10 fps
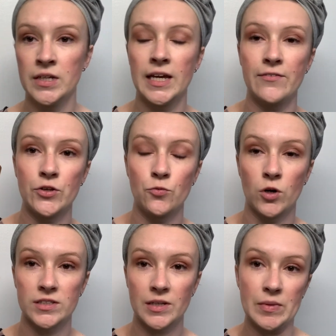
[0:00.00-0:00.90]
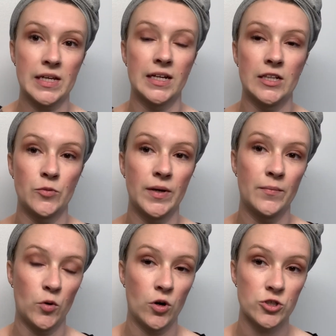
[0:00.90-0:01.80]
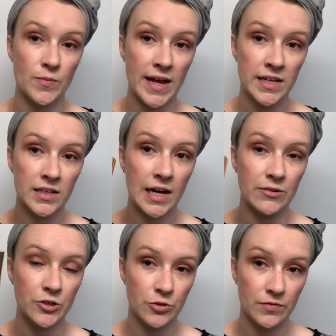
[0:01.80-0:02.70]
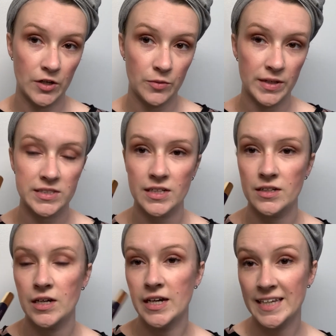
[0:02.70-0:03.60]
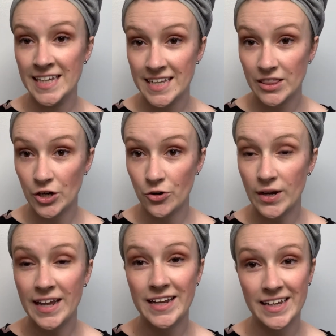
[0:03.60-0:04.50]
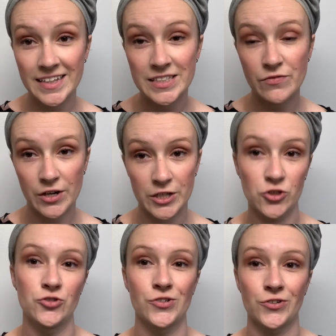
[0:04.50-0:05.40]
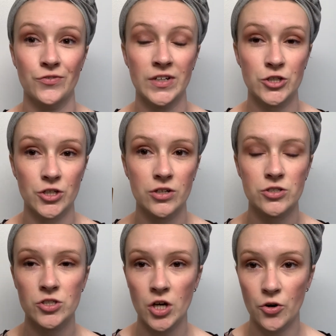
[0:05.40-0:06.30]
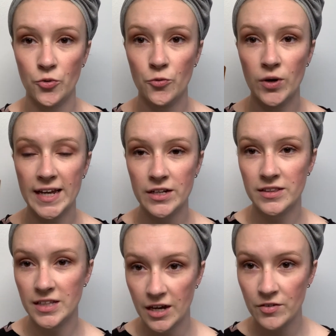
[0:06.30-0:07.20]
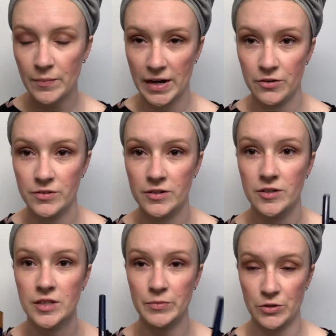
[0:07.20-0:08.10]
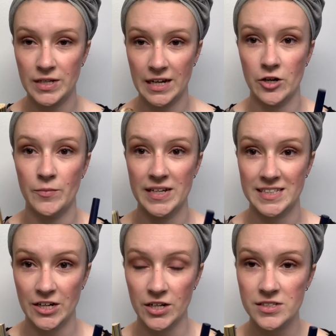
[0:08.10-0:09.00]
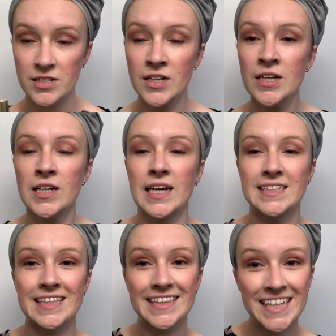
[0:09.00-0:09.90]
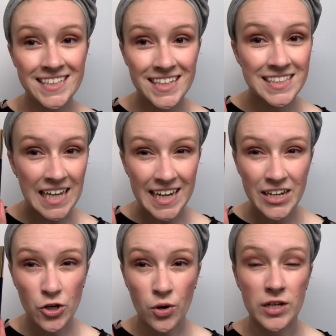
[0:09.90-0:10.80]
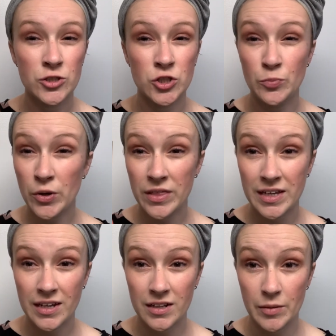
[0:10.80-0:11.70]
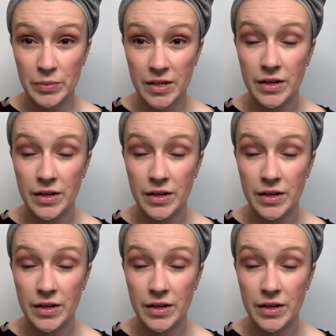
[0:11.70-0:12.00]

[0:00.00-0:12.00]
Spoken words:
If you want something a little bit more dramatic, I would go with the Volumizing. Again though, it is very choose your own adventure. So what I love about the Beautycounter mascaras is that this is not gonna go on super thick and clumpy.